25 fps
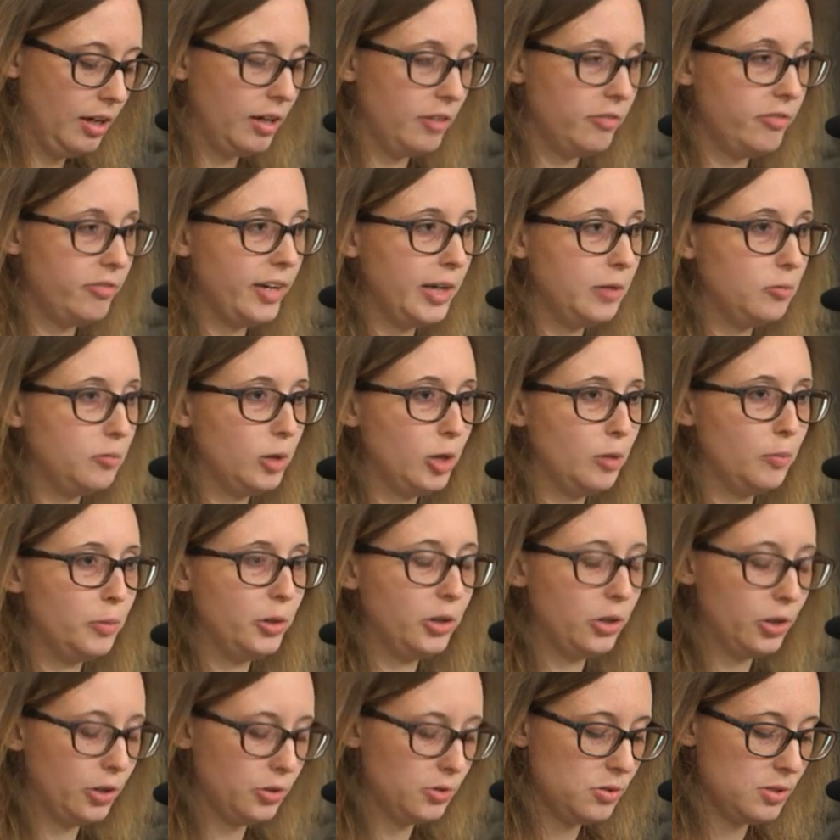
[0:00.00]
And Fanwell
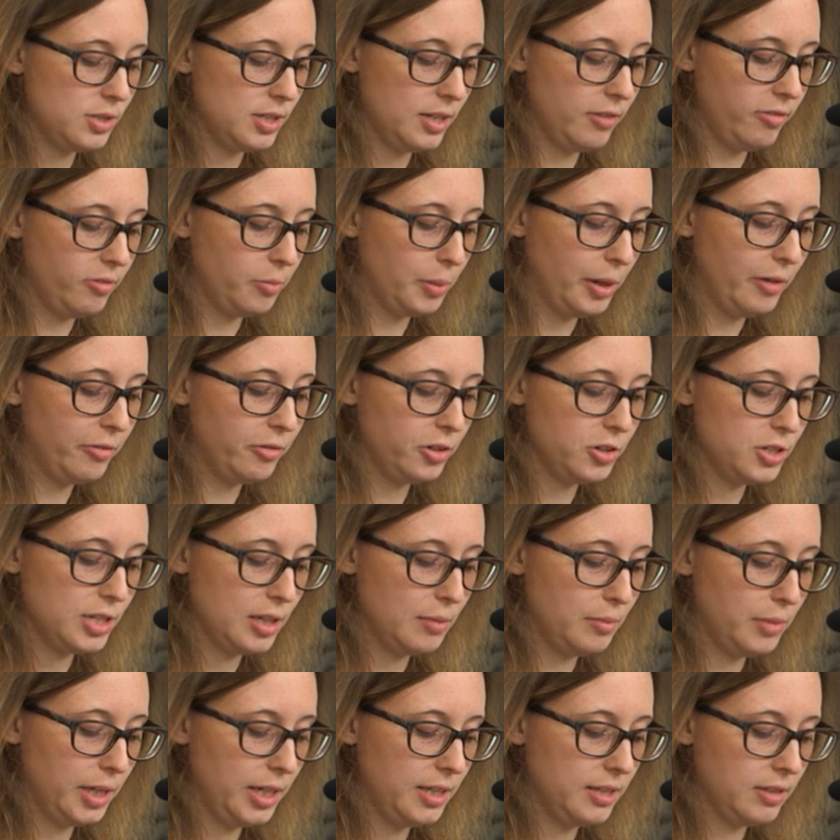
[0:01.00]
Bokosi from
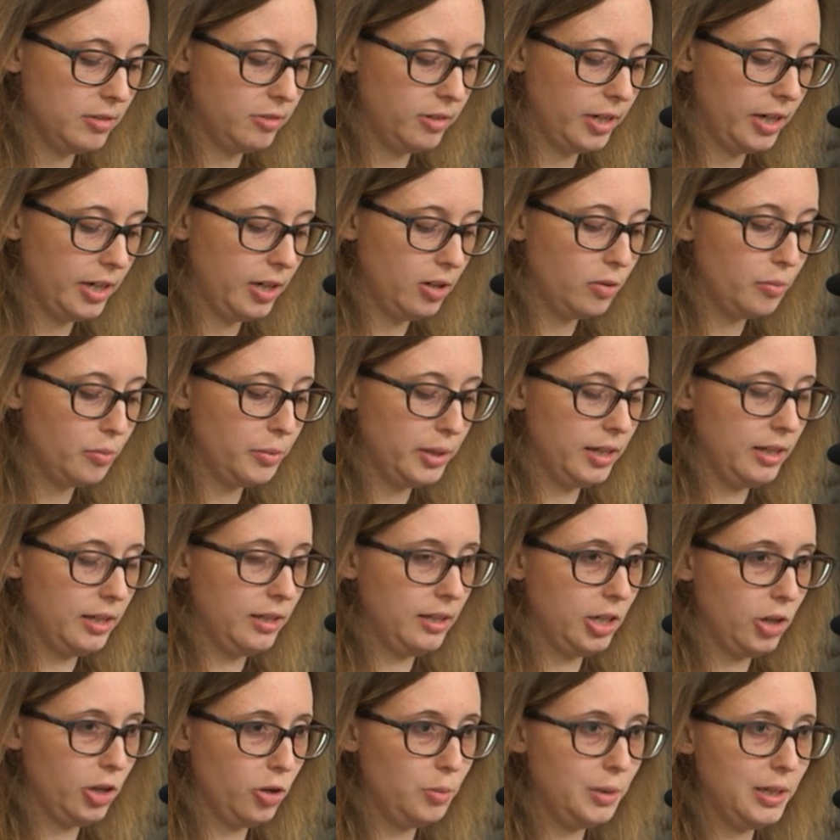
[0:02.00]
AfroDead made a great comment
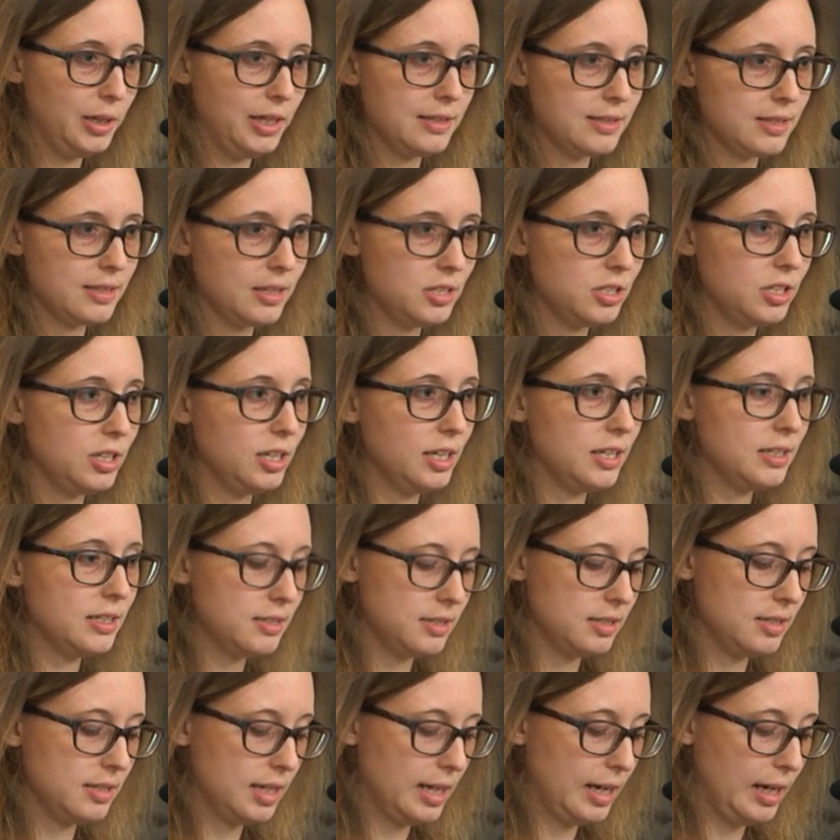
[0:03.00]
in the opening session
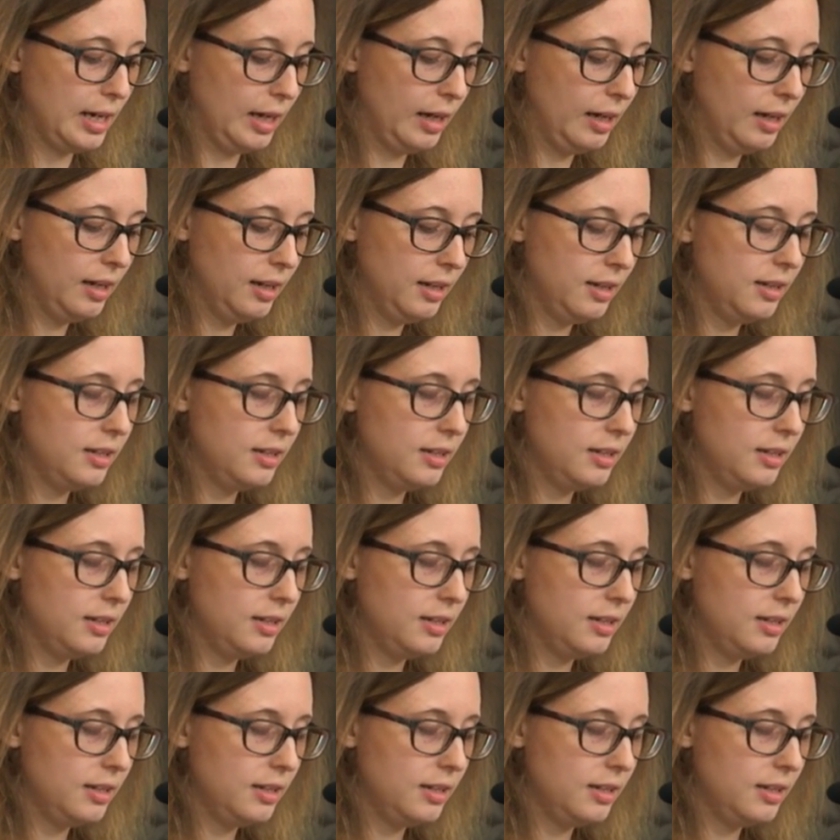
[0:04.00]
yesterday.